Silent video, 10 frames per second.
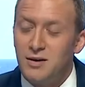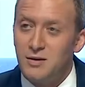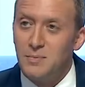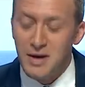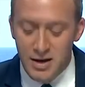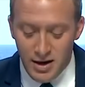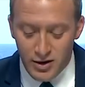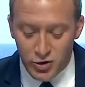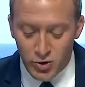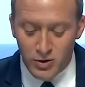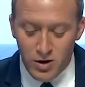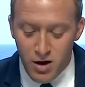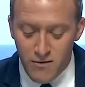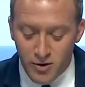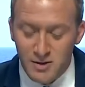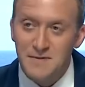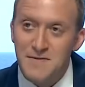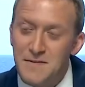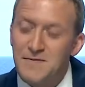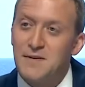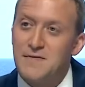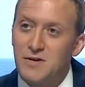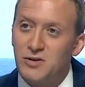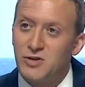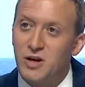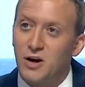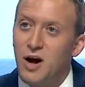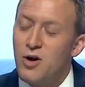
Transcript: to be at Juilliard for his fifty-first year.